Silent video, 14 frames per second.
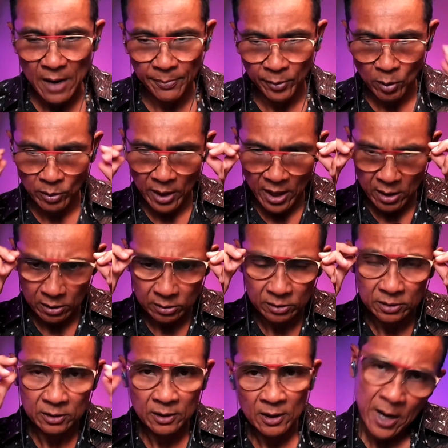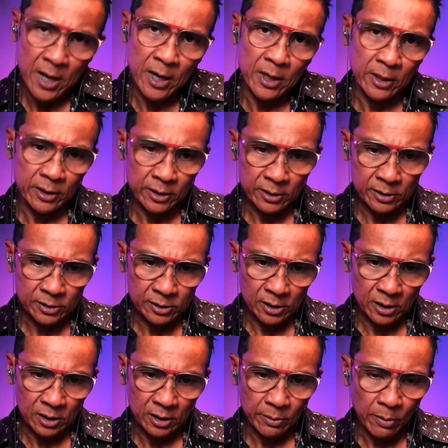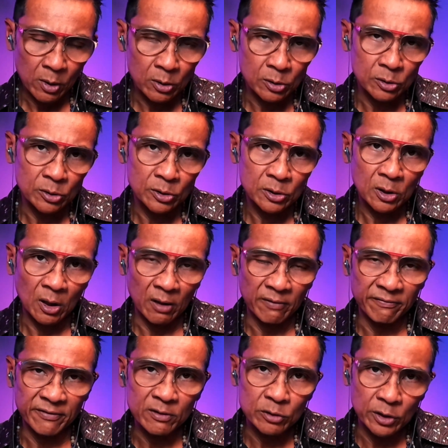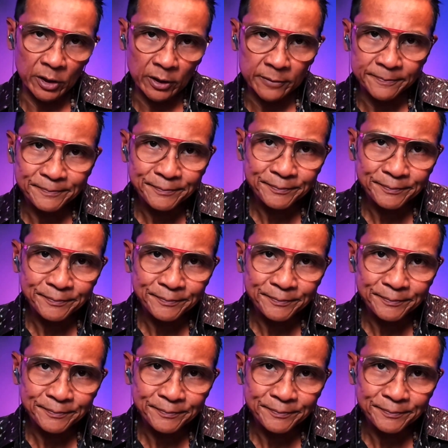Thai pronouns and is the most confusing.